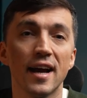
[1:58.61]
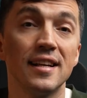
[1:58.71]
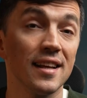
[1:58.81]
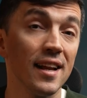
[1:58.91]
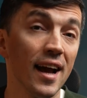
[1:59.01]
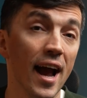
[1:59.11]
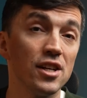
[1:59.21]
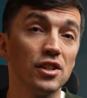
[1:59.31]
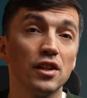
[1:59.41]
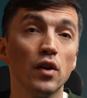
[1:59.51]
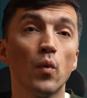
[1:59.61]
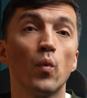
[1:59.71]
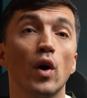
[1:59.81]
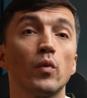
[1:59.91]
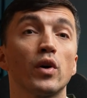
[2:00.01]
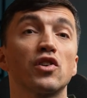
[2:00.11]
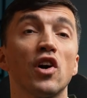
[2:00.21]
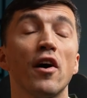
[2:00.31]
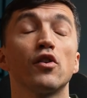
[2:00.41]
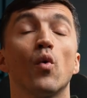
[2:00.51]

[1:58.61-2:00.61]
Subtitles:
a design agency where we craft